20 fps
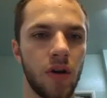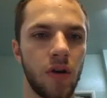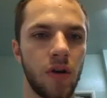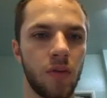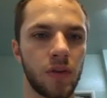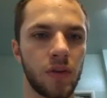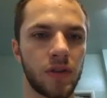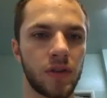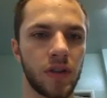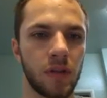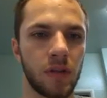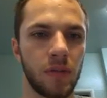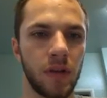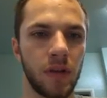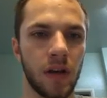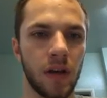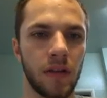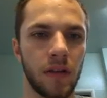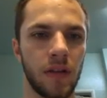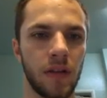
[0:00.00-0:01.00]
what's going to
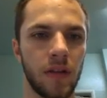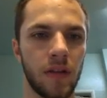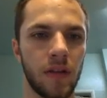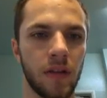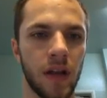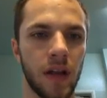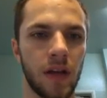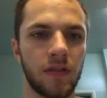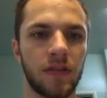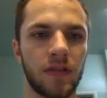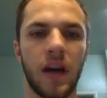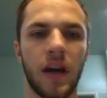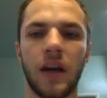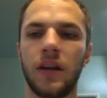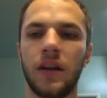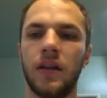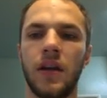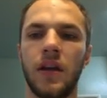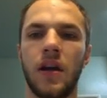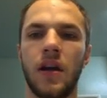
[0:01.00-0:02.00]
be on the left
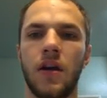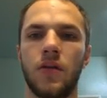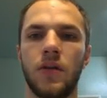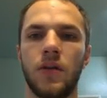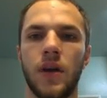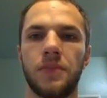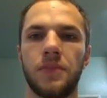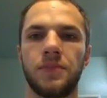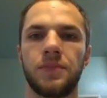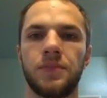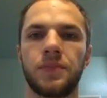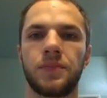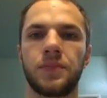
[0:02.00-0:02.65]
side of the arrow yet.